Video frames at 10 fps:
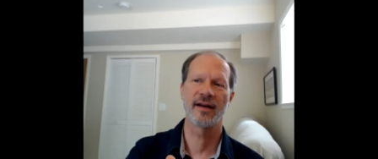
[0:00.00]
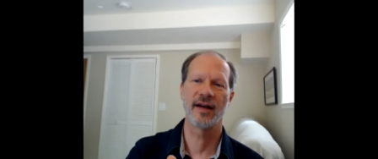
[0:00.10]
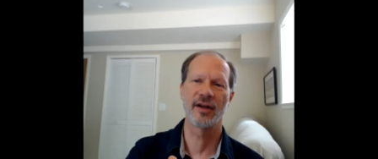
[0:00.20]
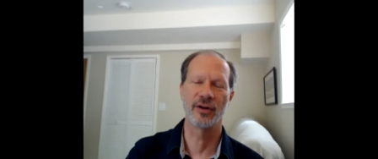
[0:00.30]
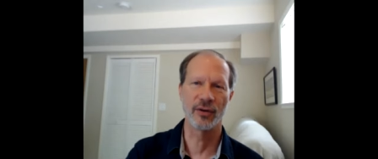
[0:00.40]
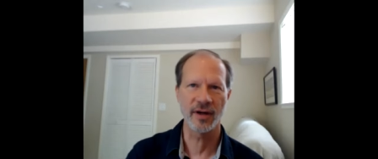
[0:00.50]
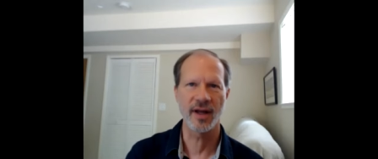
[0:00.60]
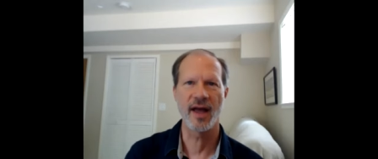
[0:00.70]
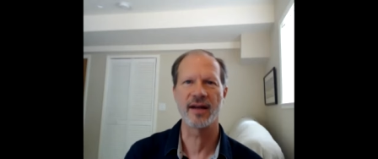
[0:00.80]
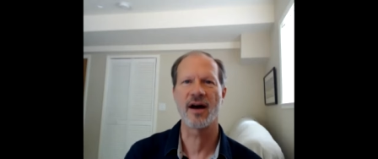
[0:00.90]
alert
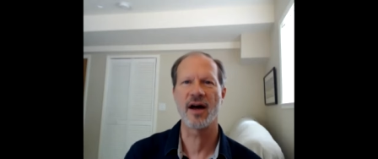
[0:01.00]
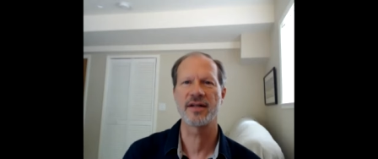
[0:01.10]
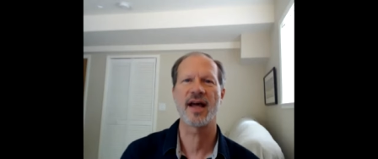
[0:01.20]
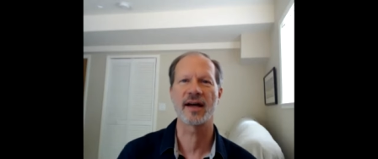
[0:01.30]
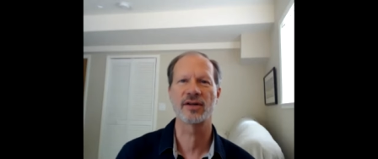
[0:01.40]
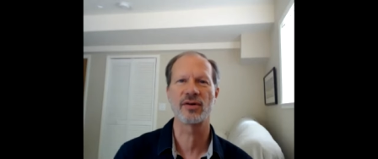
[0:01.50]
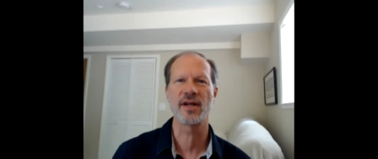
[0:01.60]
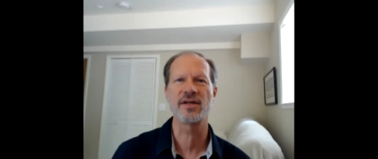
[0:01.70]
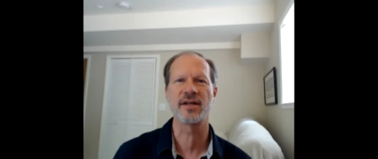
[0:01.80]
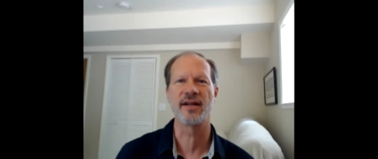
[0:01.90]
and contact
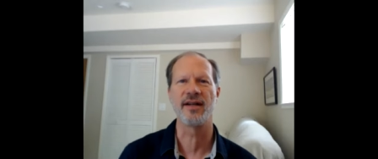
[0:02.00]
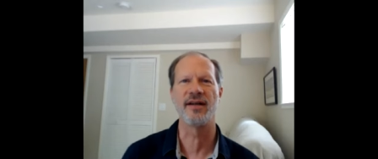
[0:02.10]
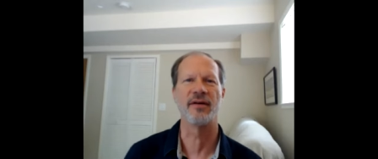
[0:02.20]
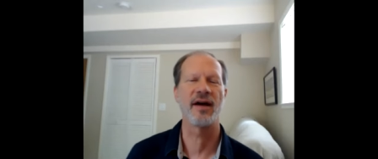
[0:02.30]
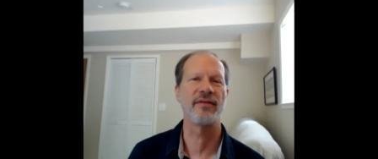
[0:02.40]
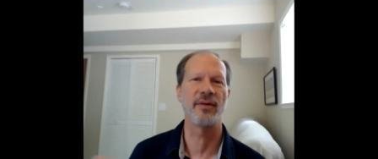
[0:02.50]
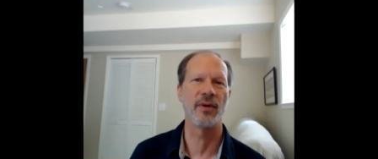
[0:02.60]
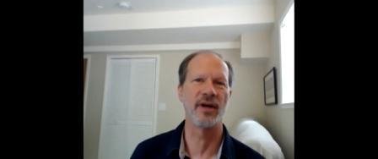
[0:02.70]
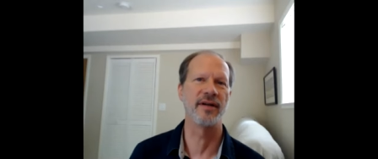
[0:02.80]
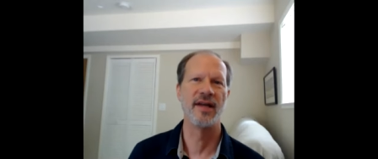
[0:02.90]
tracing you know
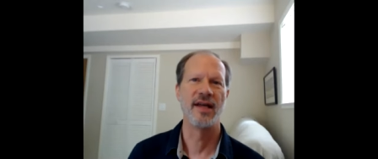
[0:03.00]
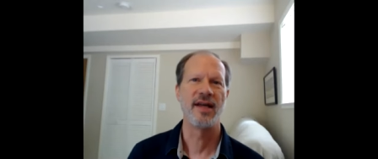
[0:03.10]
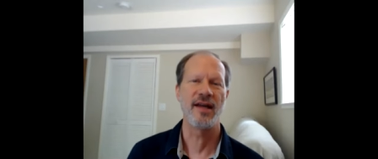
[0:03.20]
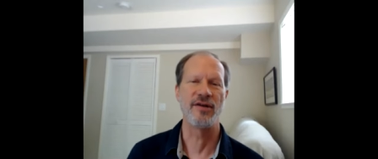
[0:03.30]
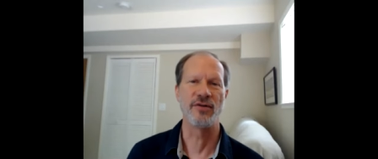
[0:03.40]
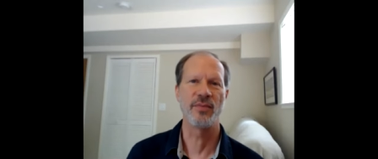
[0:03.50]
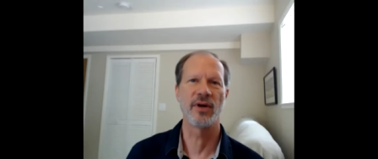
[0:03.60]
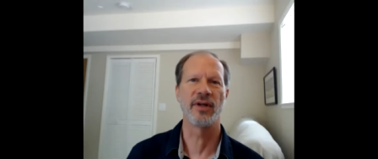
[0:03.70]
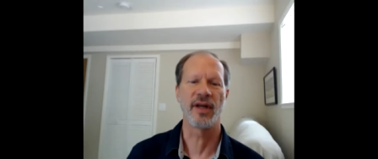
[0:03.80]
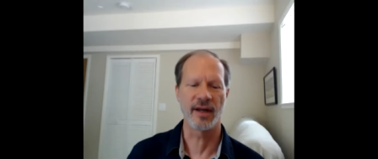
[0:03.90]
everyone in your
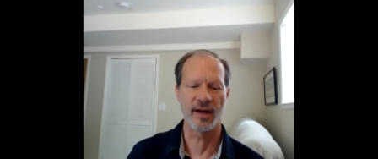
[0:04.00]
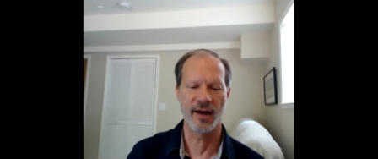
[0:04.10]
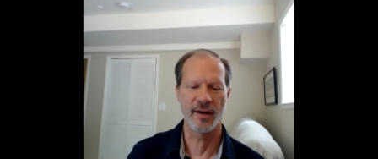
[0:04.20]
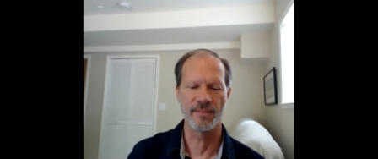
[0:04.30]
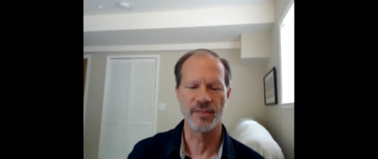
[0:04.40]
building um,